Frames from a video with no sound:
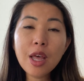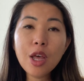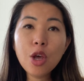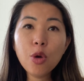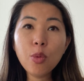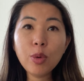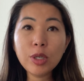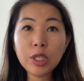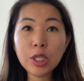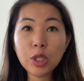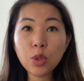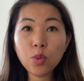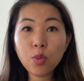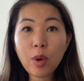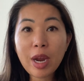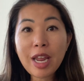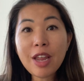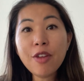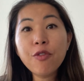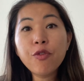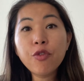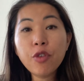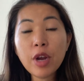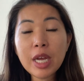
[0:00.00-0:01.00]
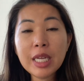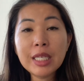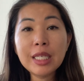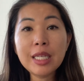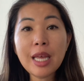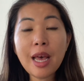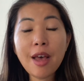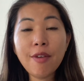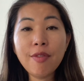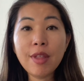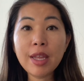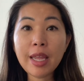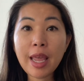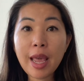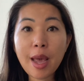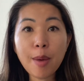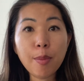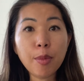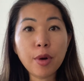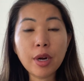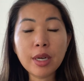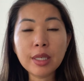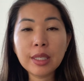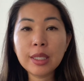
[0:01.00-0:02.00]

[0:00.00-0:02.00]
which is right in front of the camera.